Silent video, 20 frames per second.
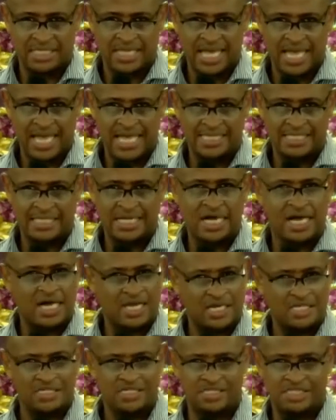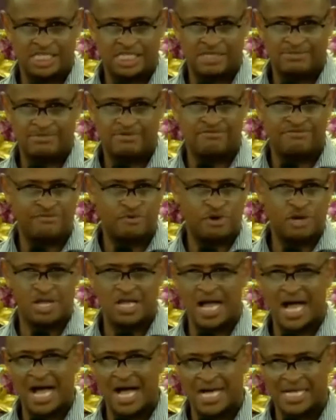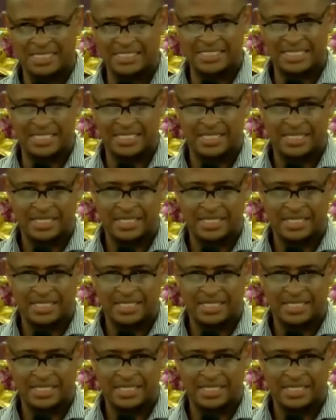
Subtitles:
and honesty before God,